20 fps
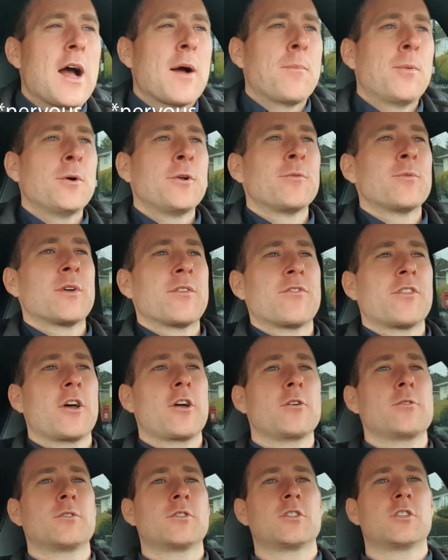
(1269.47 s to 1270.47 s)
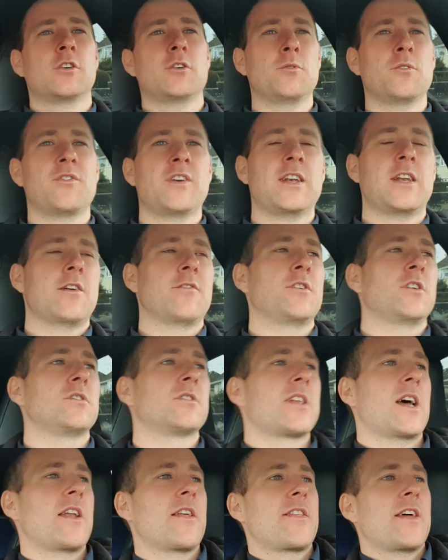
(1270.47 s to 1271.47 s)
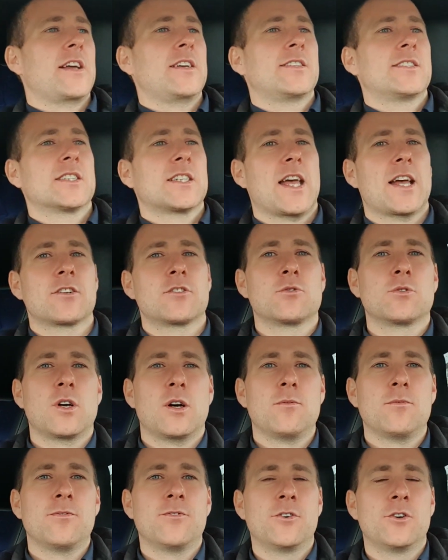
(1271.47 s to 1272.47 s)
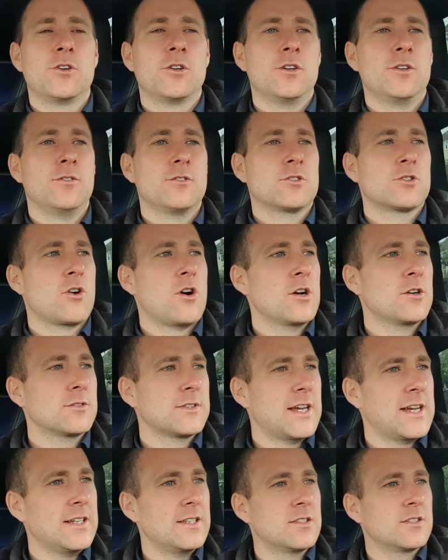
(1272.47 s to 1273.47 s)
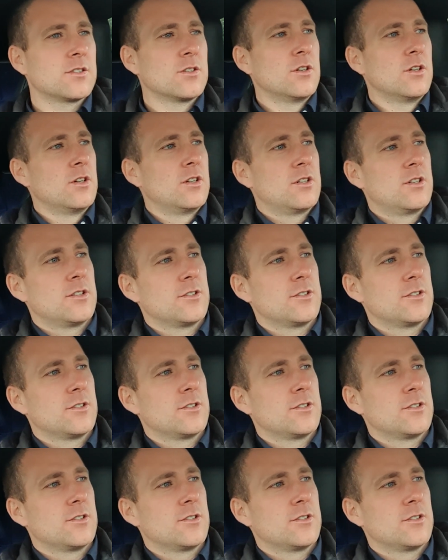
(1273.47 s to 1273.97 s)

happened with those two interviews then? Are they scheduled up for trial days or?